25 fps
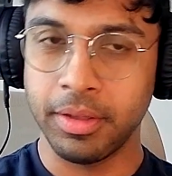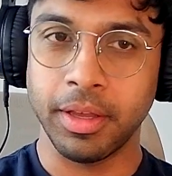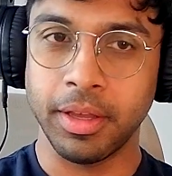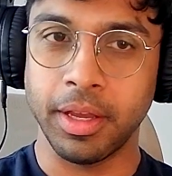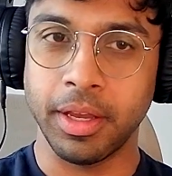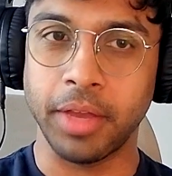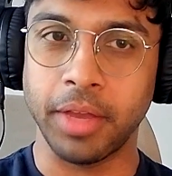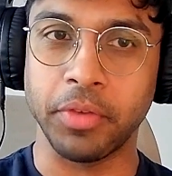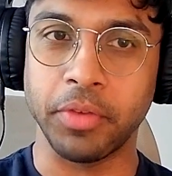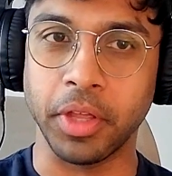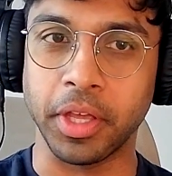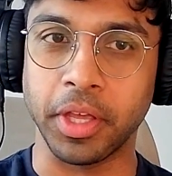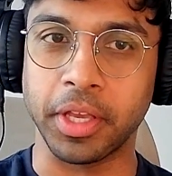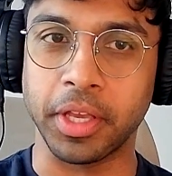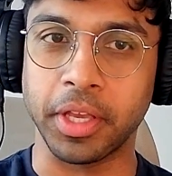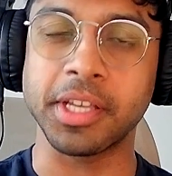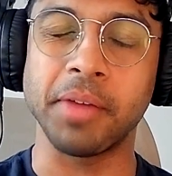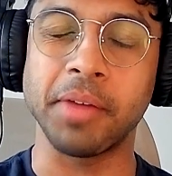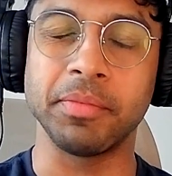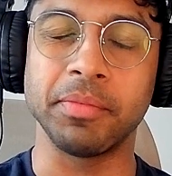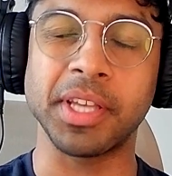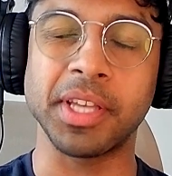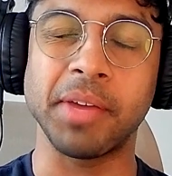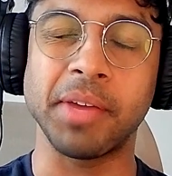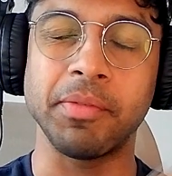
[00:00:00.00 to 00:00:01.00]
I feel like
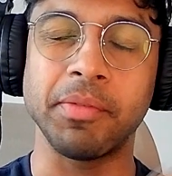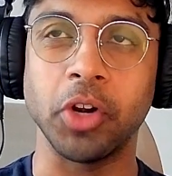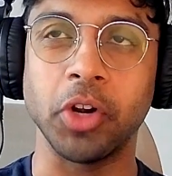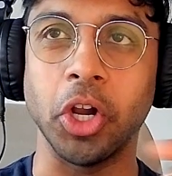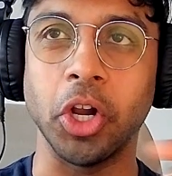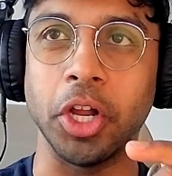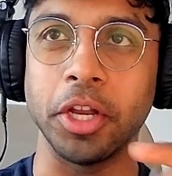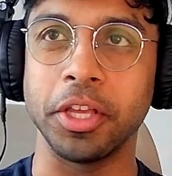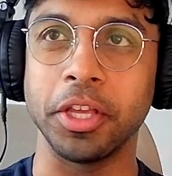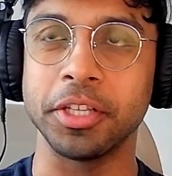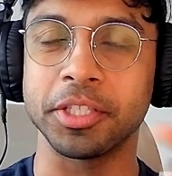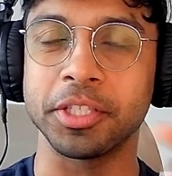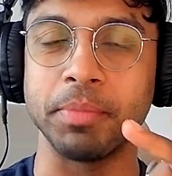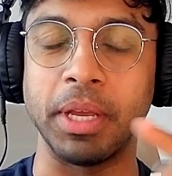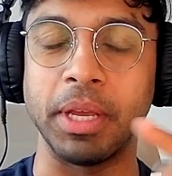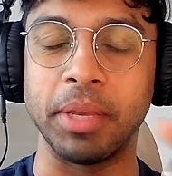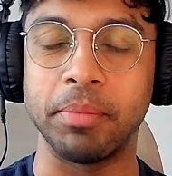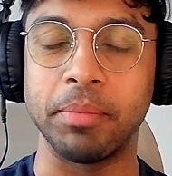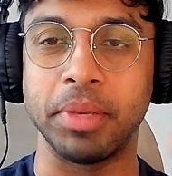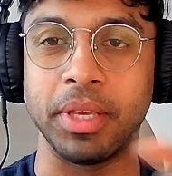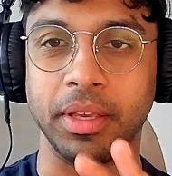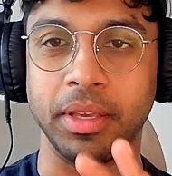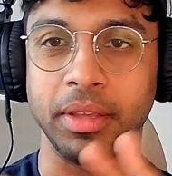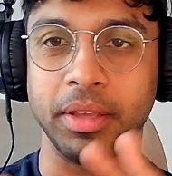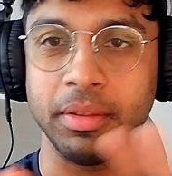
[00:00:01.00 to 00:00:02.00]
some some of our audience mm-hmm. might
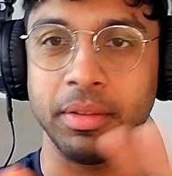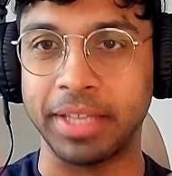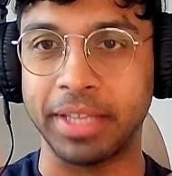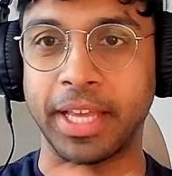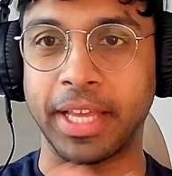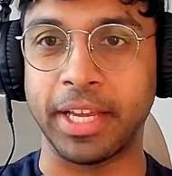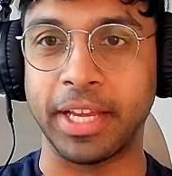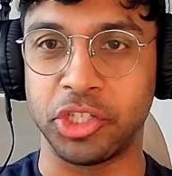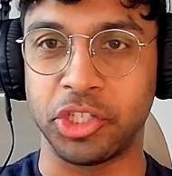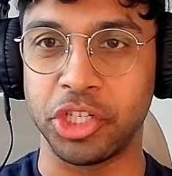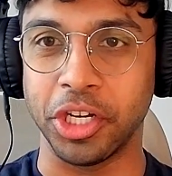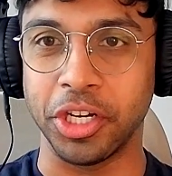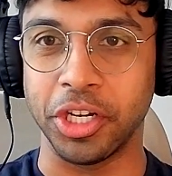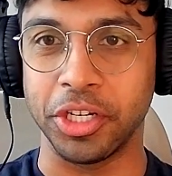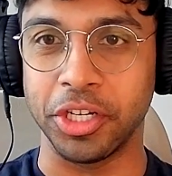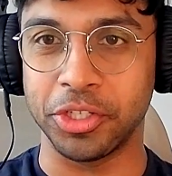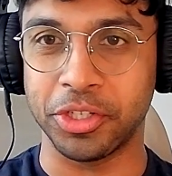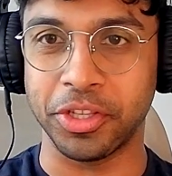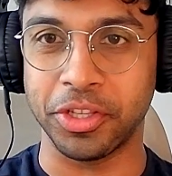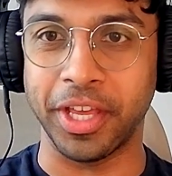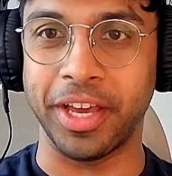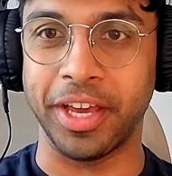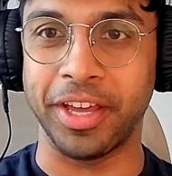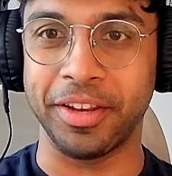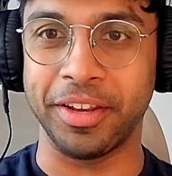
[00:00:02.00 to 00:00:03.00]
be like that judge
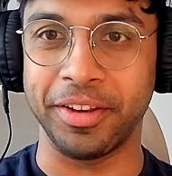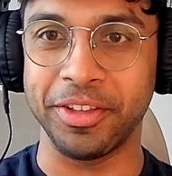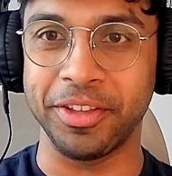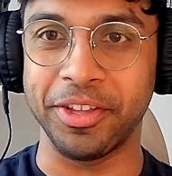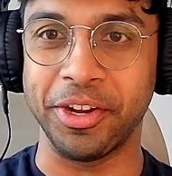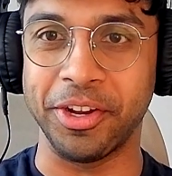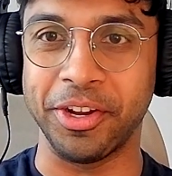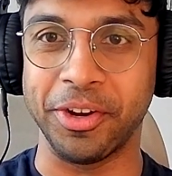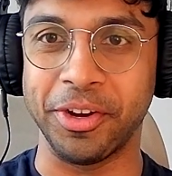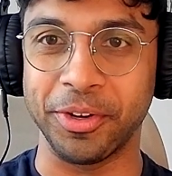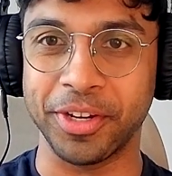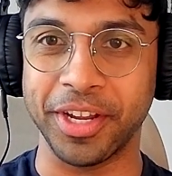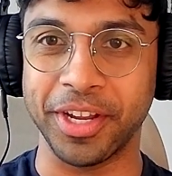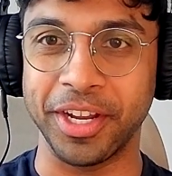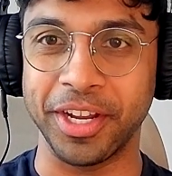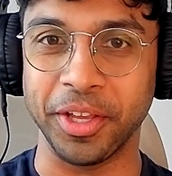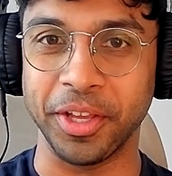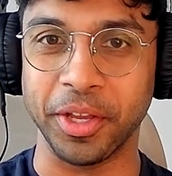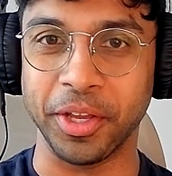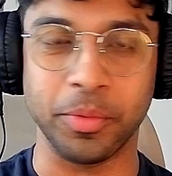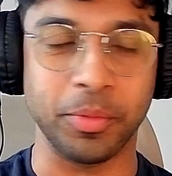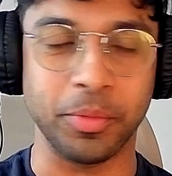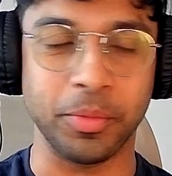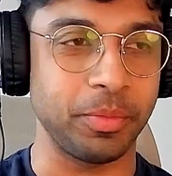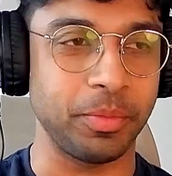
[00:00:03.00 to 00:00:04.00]
that you know are kind of like,
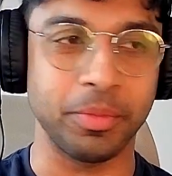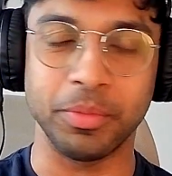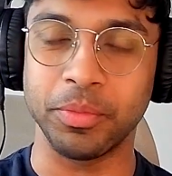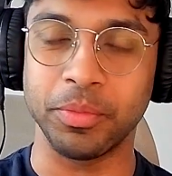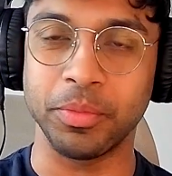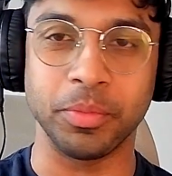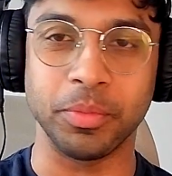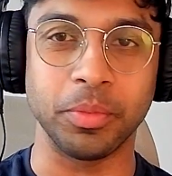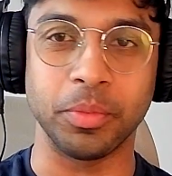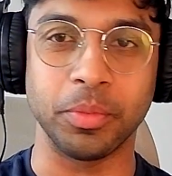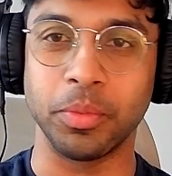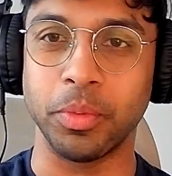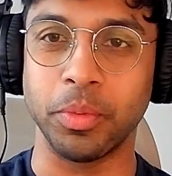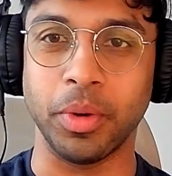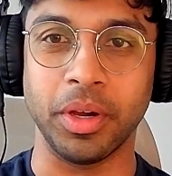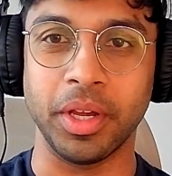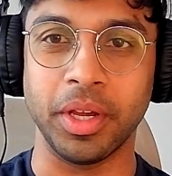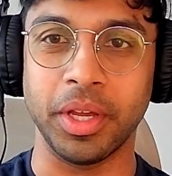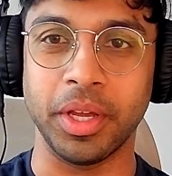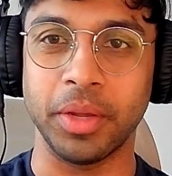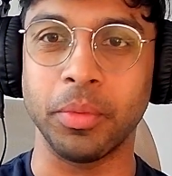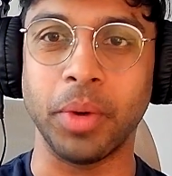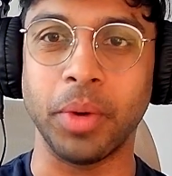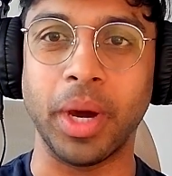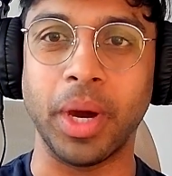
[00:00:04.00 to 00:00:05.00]

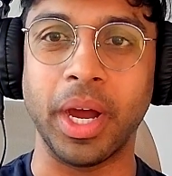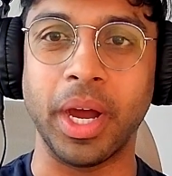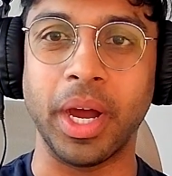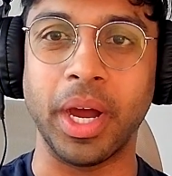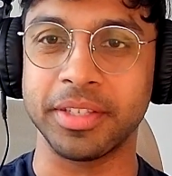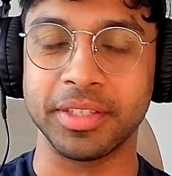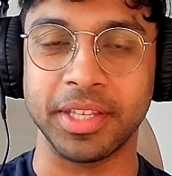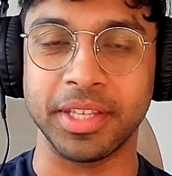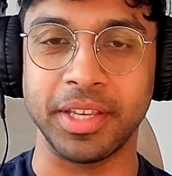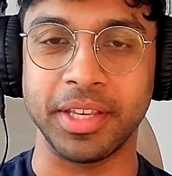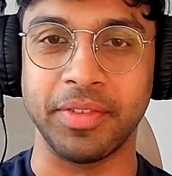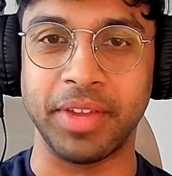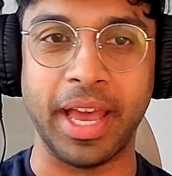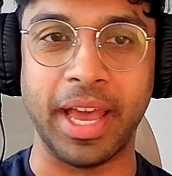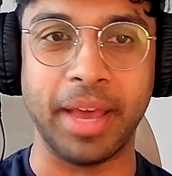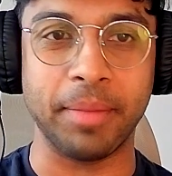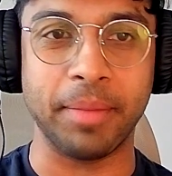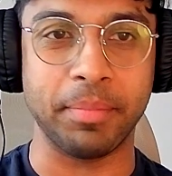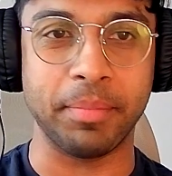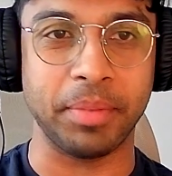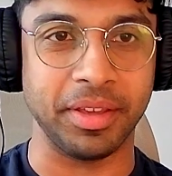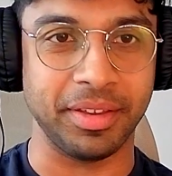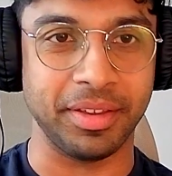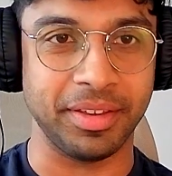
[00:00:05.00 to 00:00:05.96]
what? Why is this even happening?